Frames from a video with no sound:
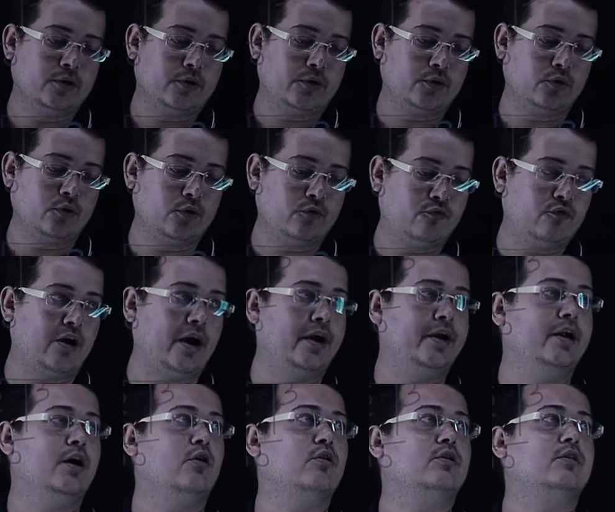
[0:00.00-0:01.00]
to find
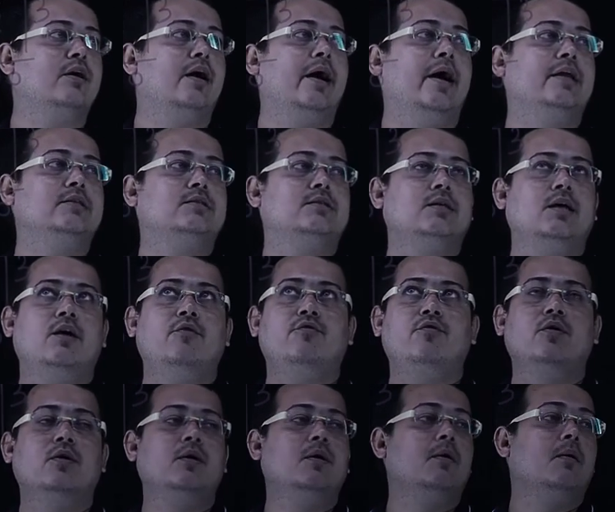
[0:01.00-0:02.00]
out the HCF
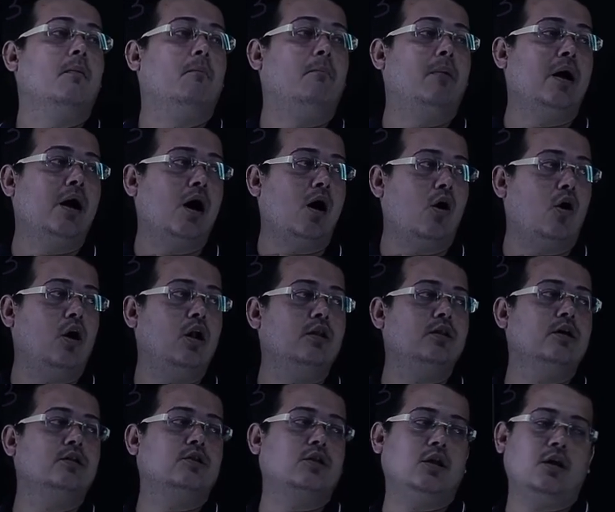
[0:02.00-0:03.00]
by all
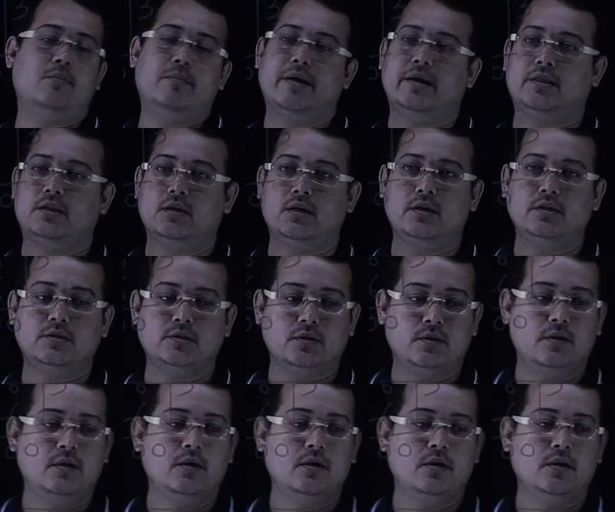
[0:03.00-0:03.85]
the three methods: